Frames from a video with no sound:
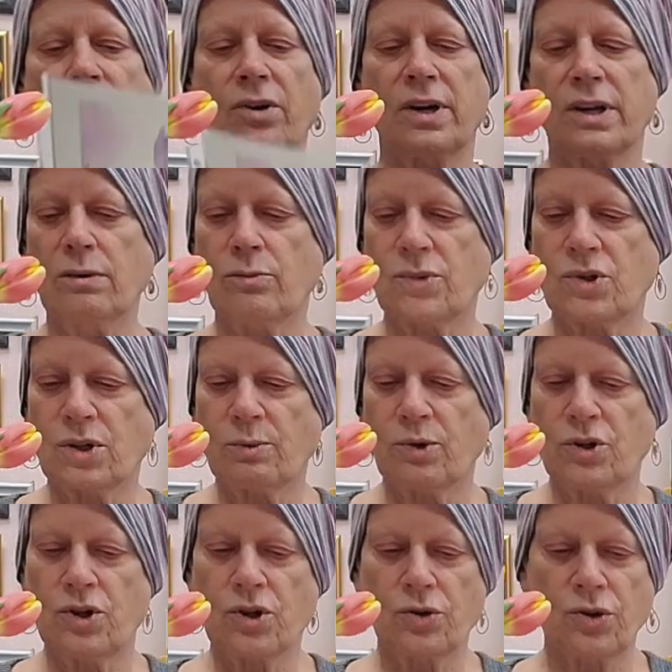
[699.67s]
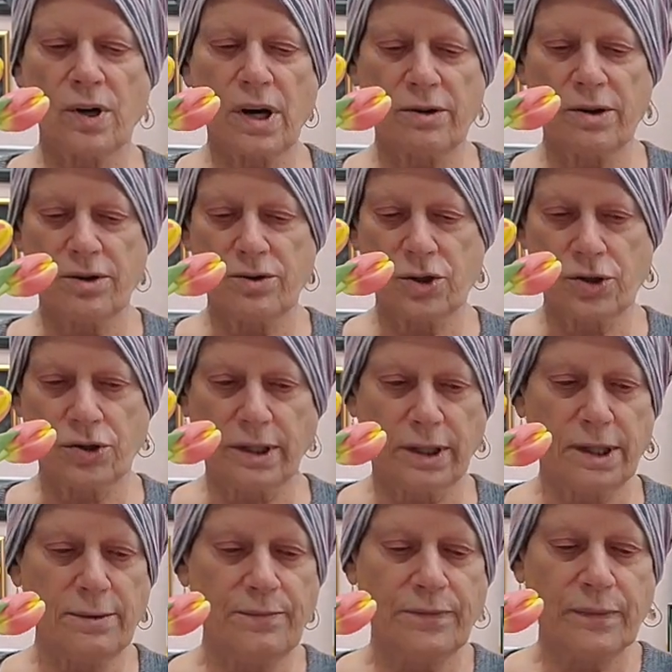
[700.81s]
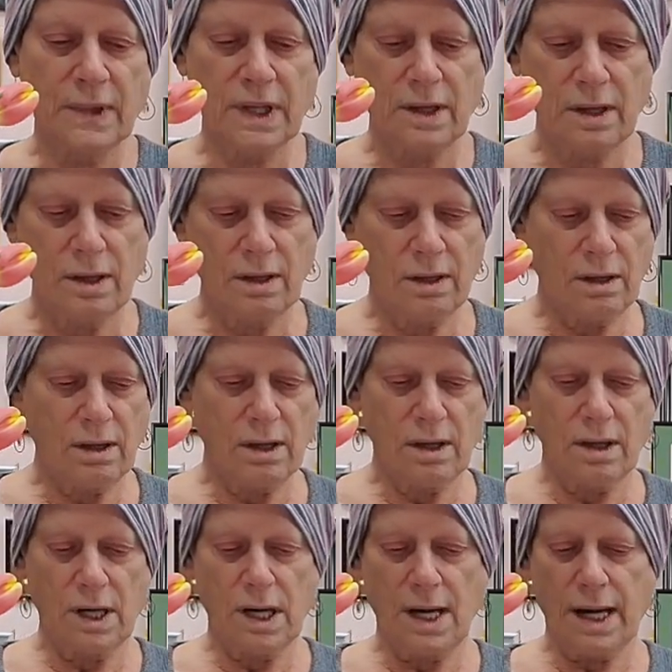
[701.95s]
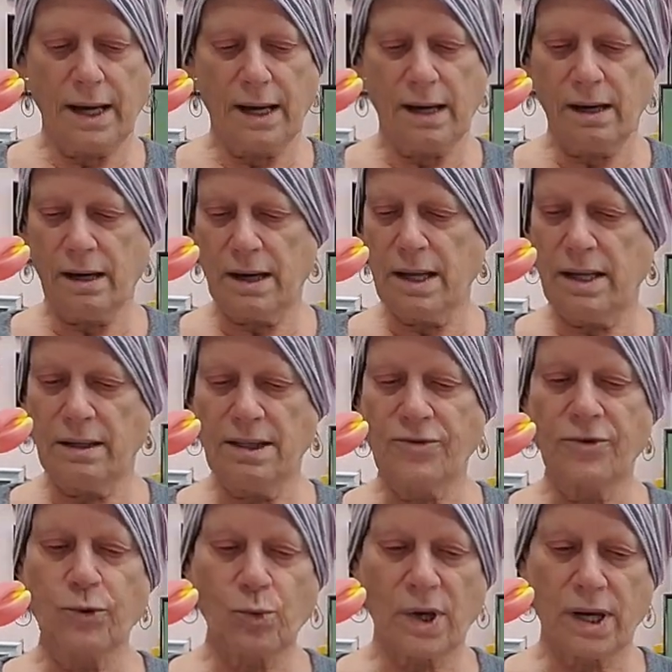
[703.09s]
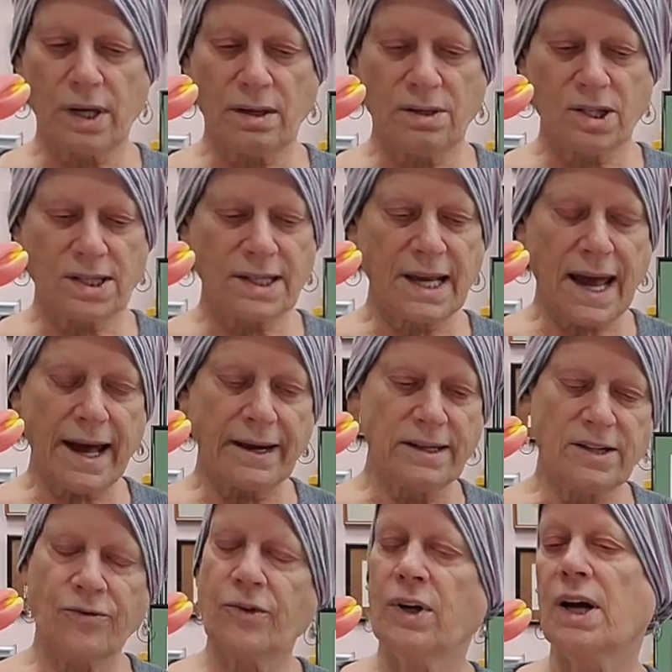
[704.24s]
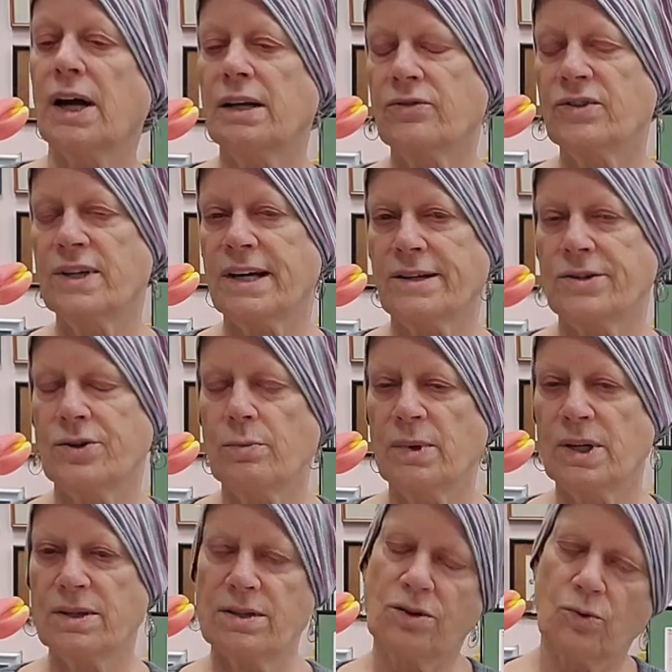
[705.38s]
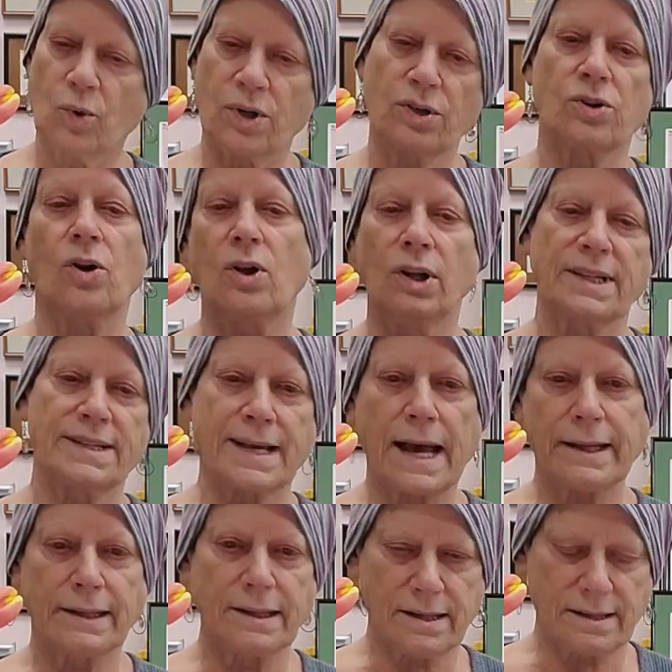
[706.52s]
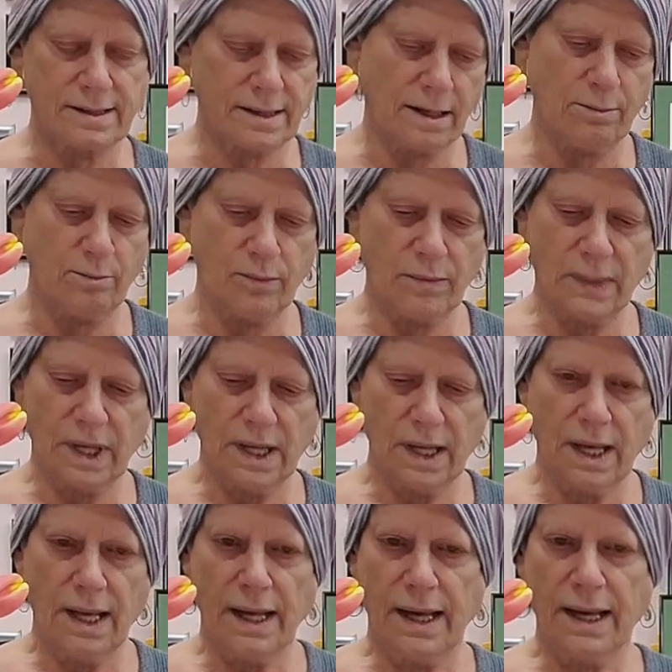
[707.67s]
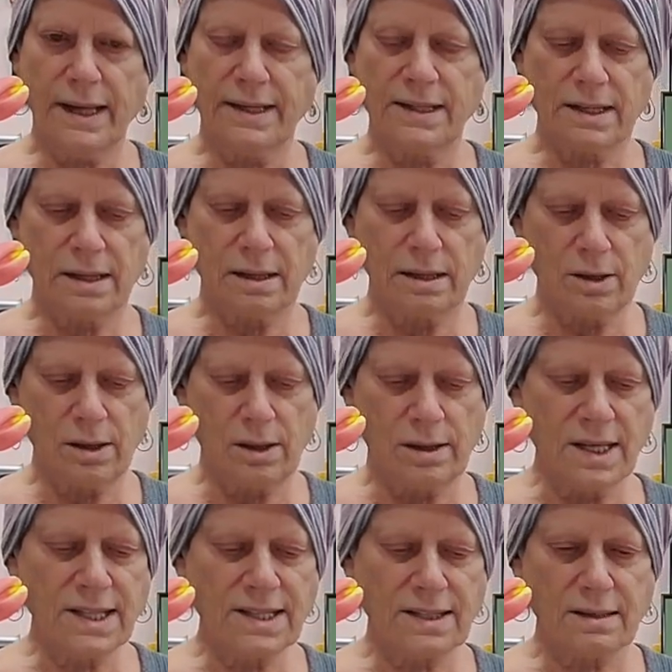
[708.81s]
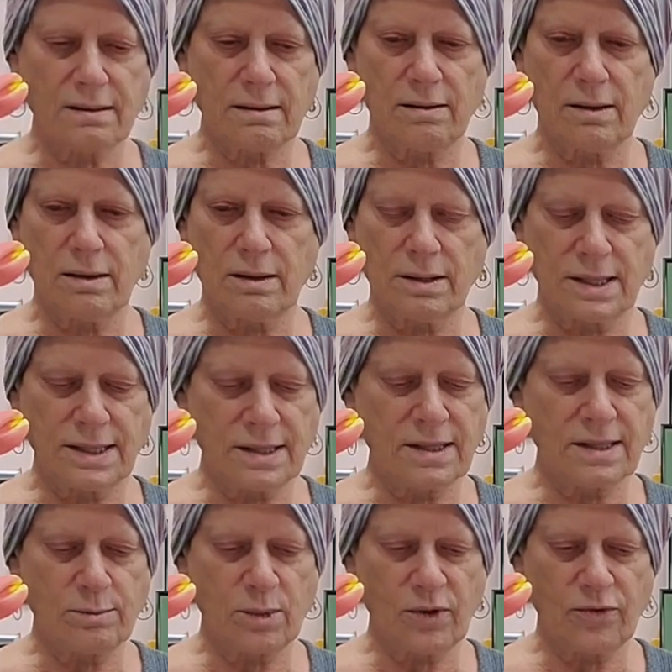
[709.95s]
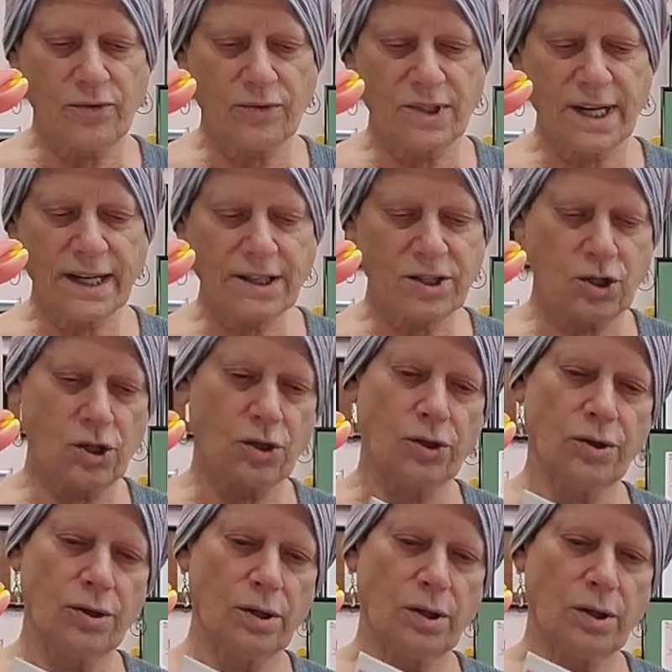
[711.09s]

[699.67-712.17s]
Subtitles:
on it, which I'm going to show you how to do shortly, in a different way, just to add a different kind of texture because you don't want it all exactly the same. And this system of texture